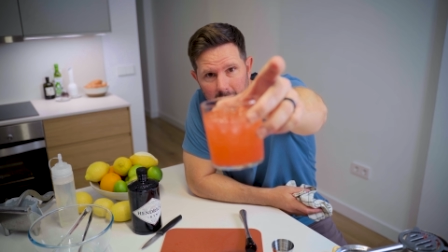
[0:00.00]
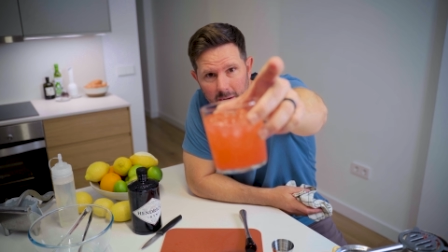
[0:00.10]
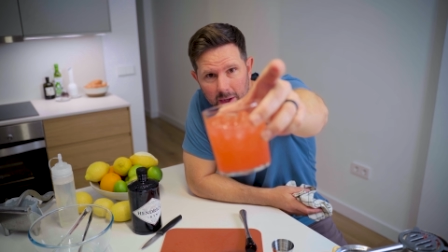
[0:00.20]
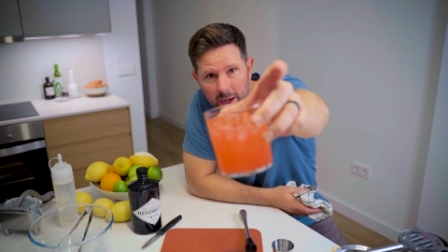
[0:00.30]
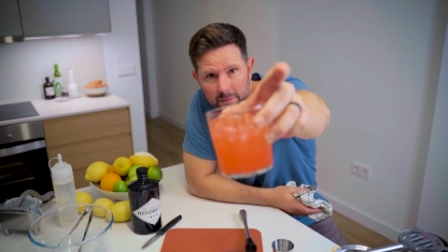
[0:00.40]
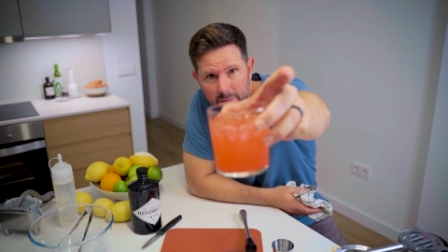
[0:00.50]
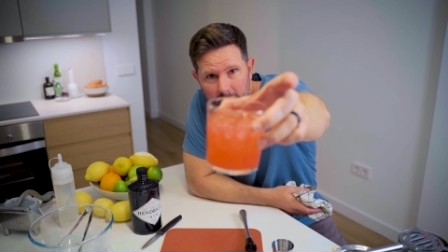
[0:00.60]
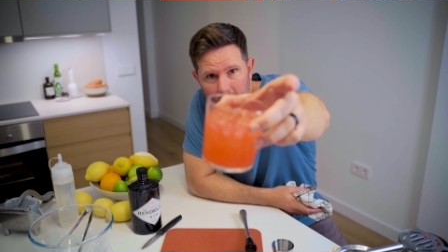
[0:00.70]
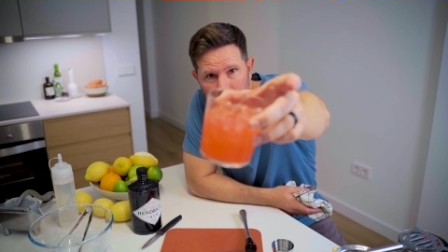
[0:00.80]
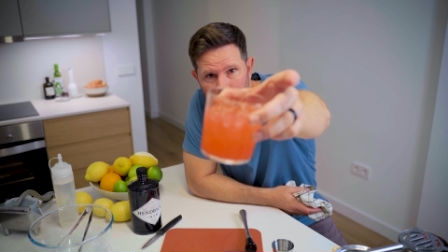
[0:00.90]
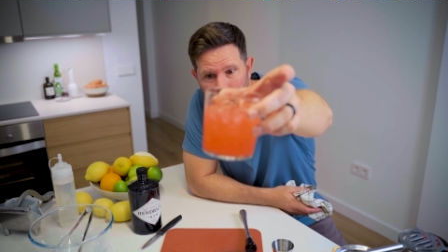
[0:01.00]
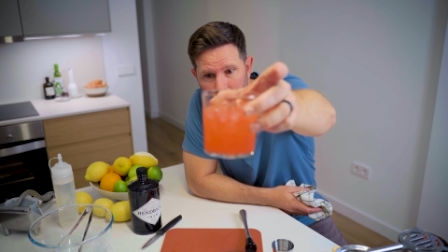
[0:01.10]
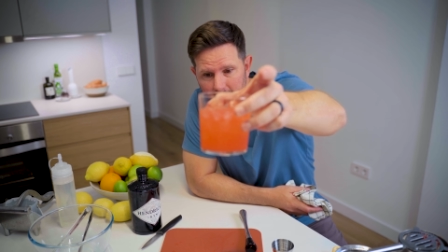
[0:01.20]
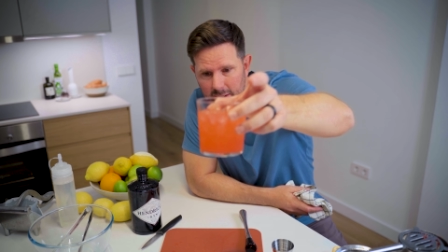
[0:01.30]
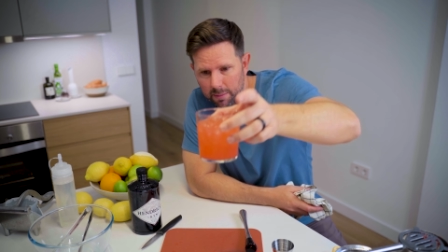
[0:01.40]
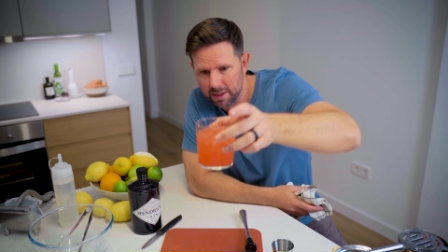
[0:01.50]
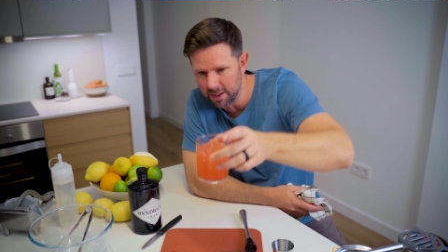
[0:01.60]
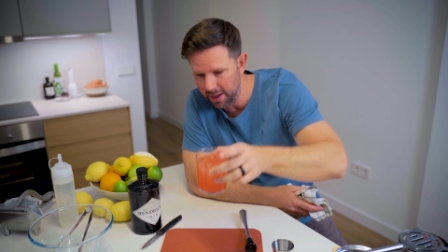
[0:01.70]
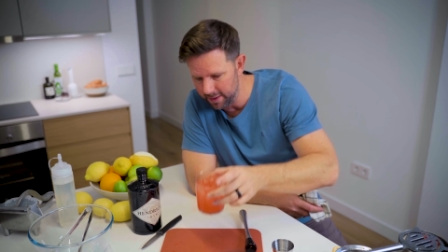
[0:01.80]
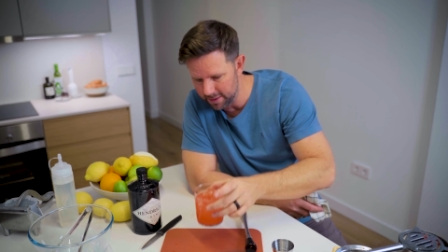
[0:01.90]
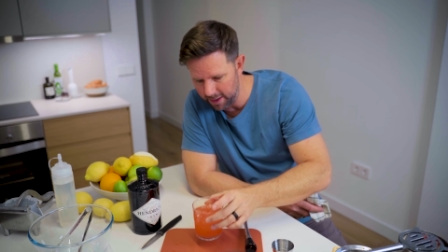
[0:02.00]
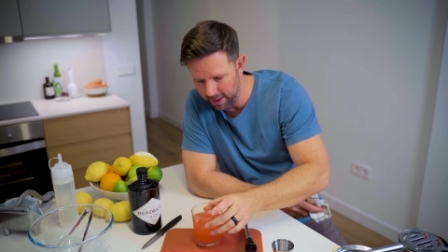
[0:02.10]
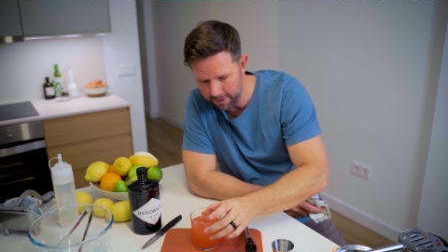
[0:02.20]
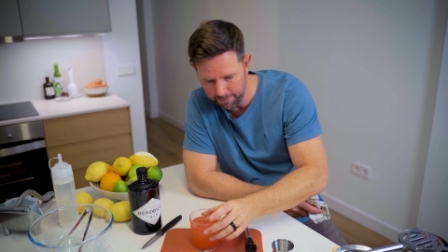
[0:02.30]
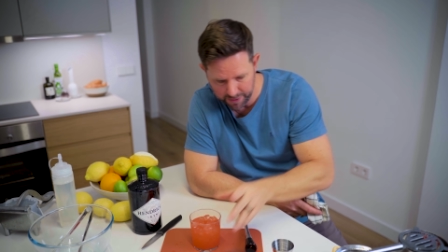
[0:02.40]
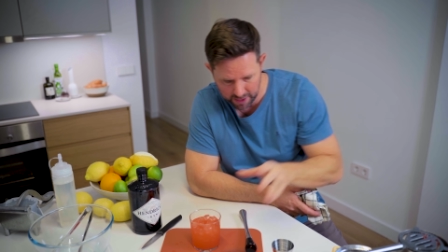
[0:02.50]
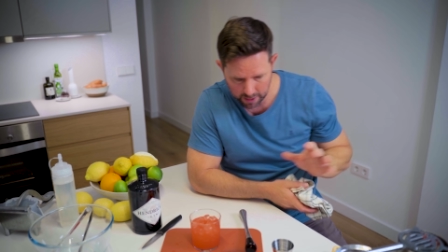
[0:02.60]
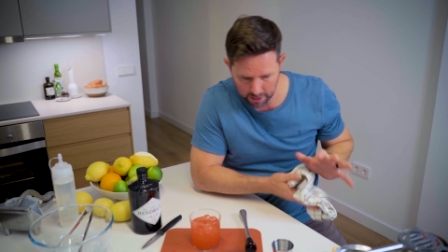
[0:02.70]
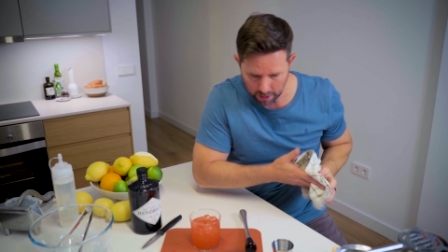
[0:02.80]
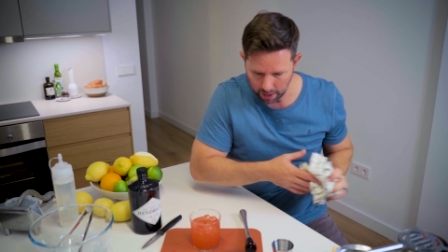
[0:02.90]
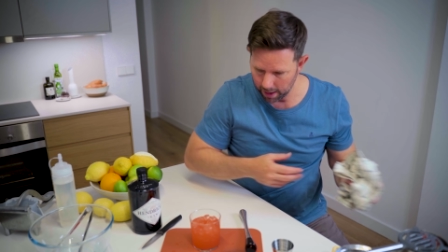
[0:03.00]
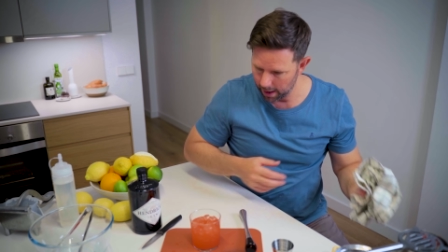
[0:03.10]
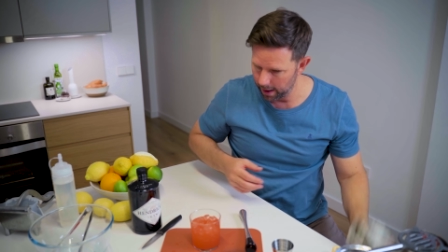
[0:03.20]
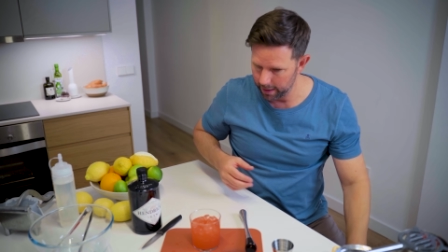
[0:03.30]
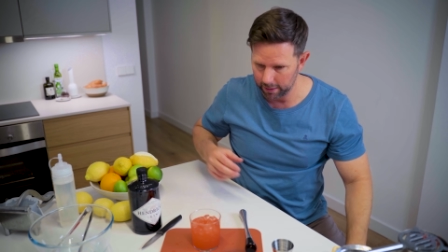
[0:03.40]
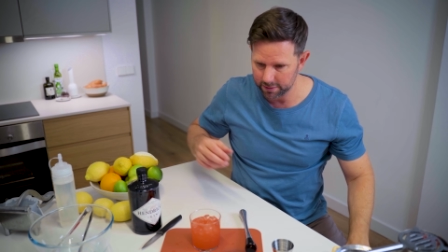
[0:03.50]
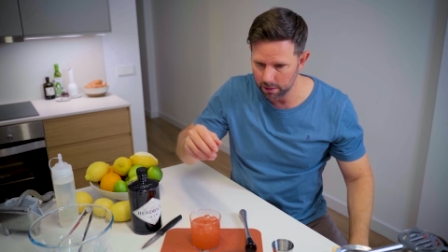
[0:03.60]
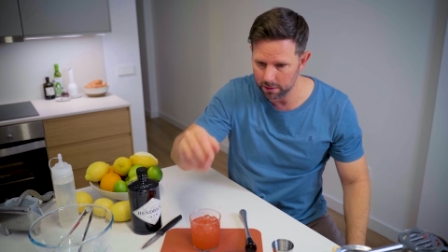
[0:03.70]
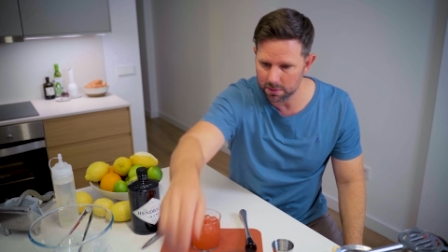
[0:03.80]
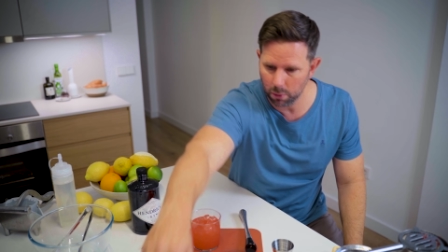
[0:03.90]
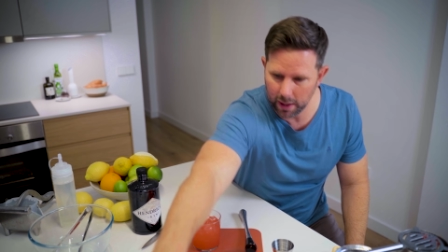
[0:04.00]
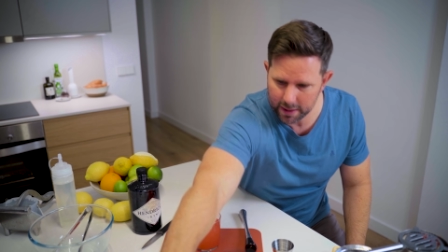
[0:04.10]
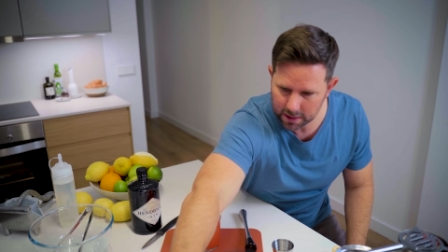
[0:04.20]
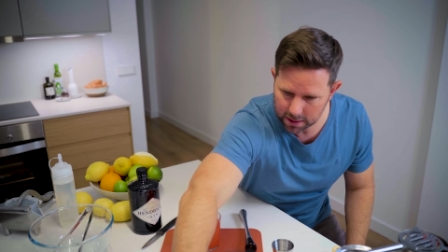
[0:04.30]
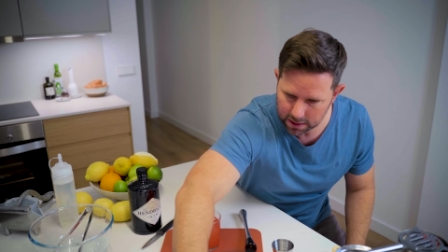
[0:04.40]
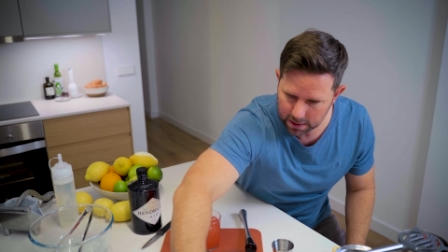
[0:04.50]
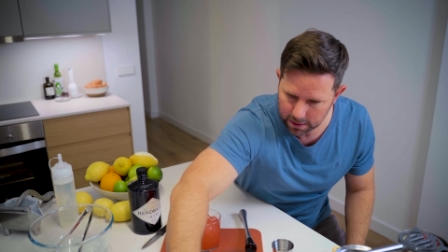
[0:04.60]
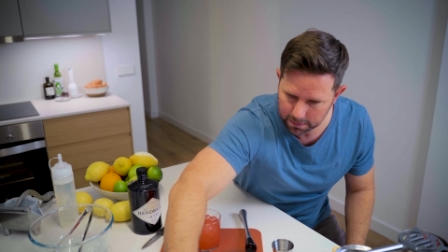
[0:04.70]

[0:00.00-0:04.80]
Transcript: And I'll have them here combined side by side in a second. Now let's throw in some more ice.